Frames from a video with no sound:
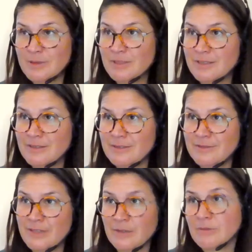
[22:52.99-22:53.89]
I
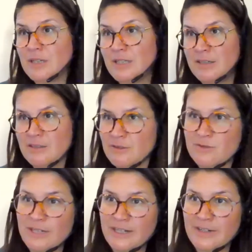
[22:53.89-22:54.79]
uh, Well, well,
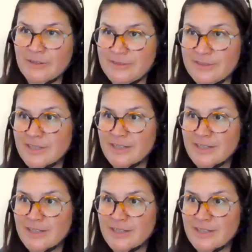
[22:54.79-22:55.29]
although I heard